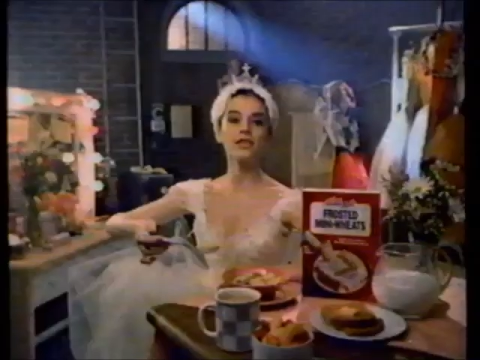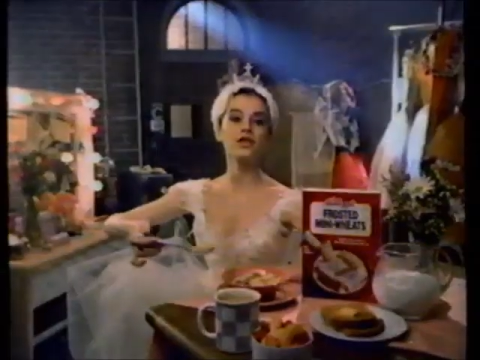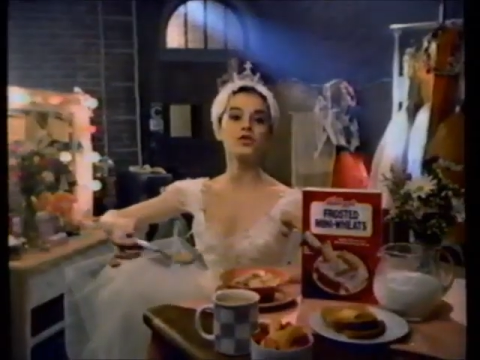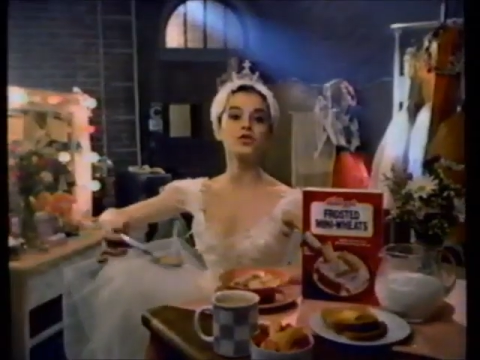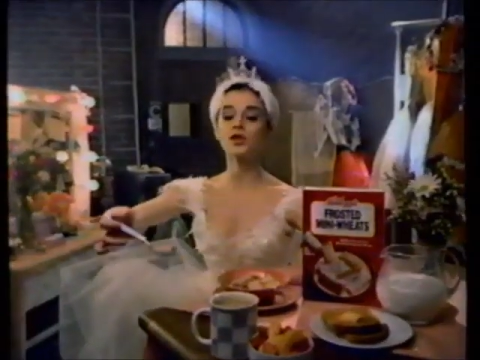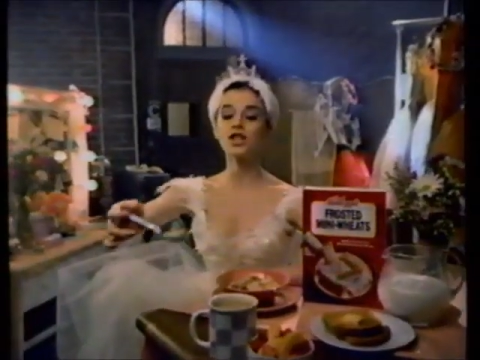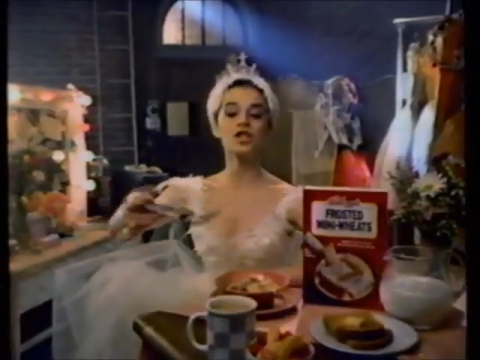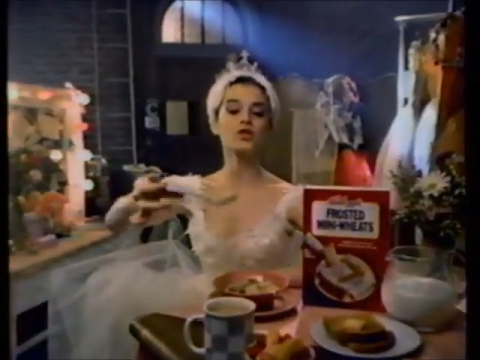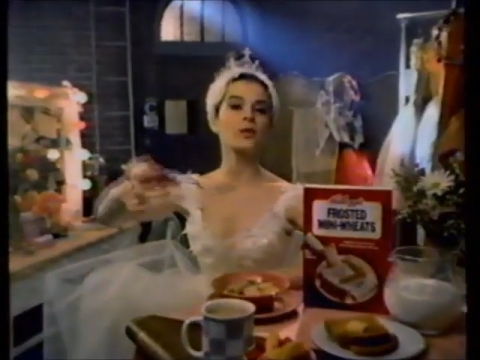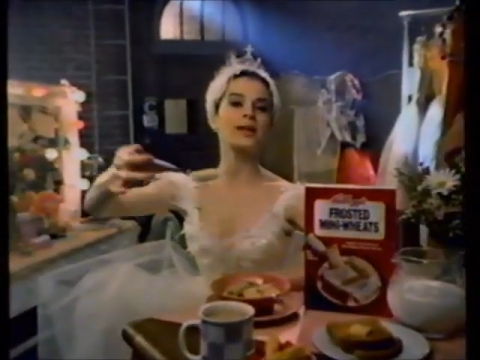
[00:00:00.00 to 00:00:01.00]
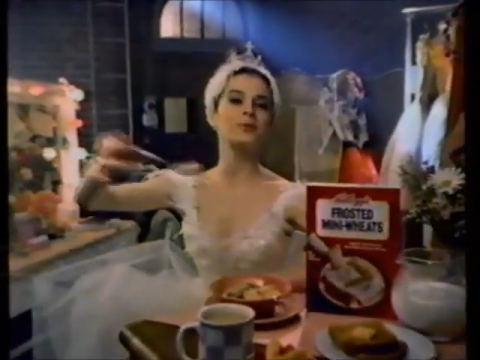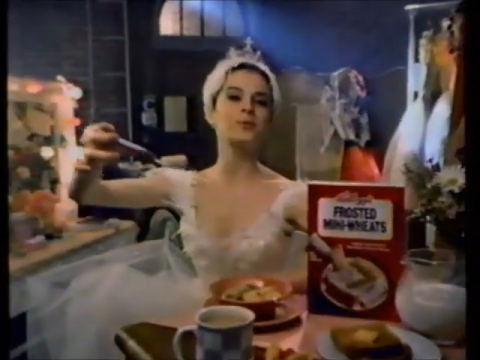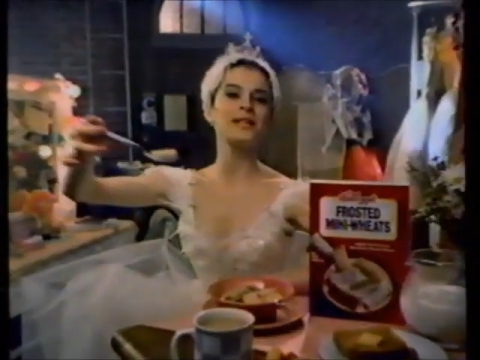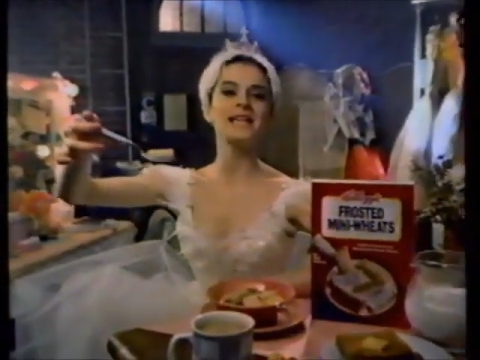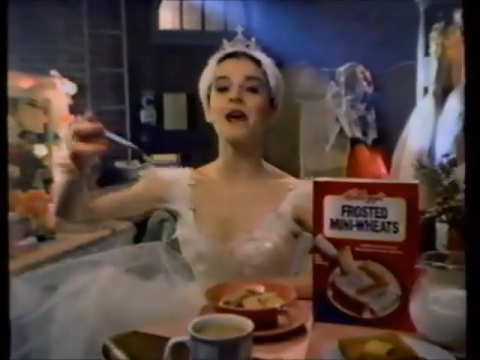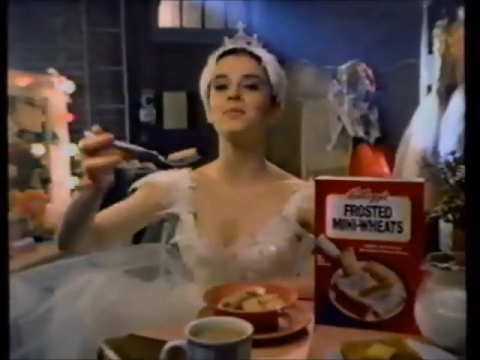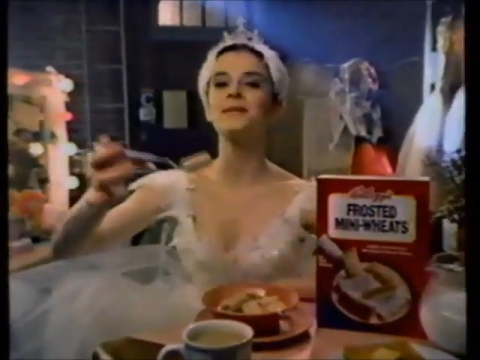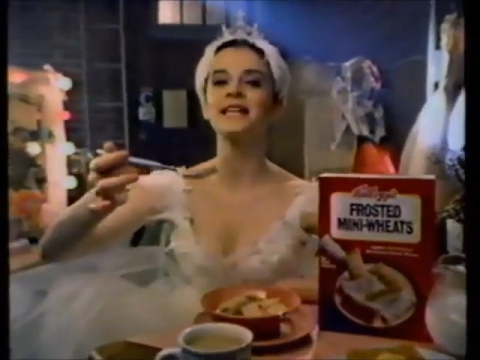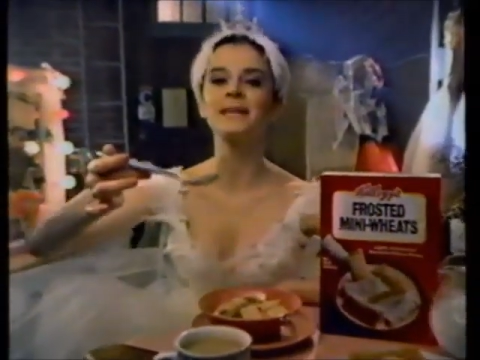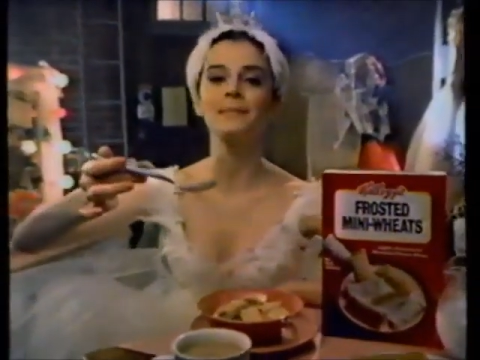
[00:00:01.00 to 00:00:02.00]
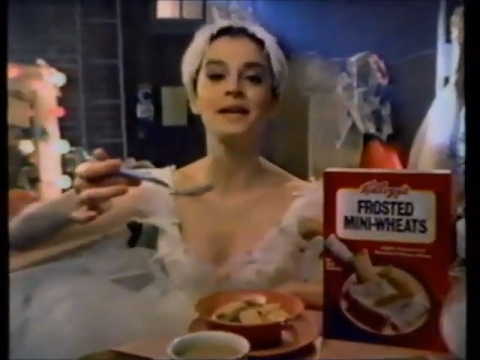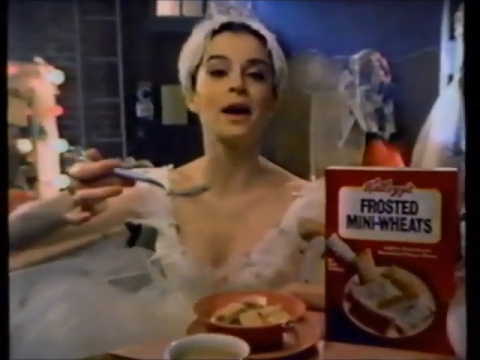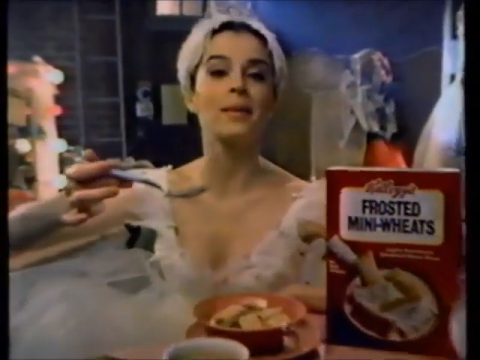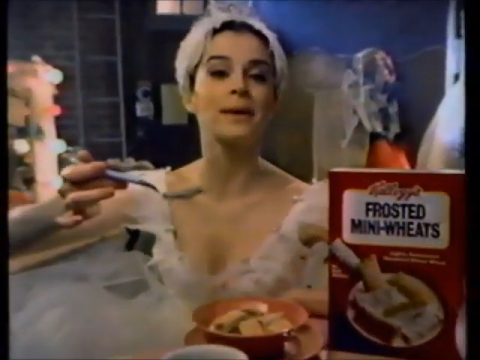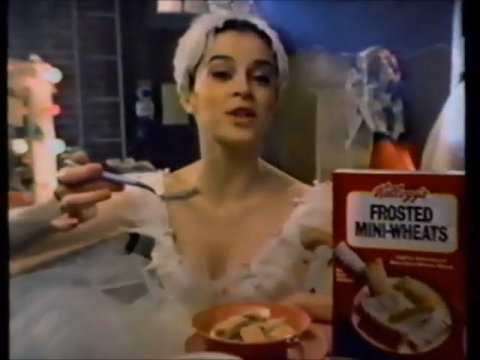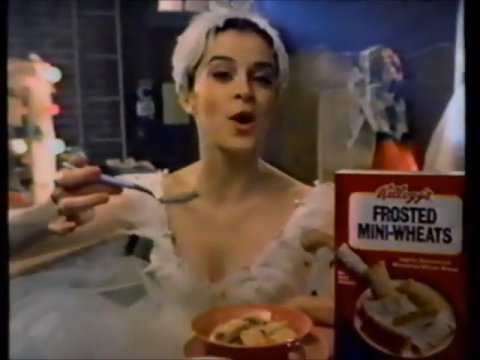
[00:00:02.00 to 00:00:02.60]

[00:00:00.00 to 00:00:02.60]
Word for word: The nutritious shredded wheat helps keep me on my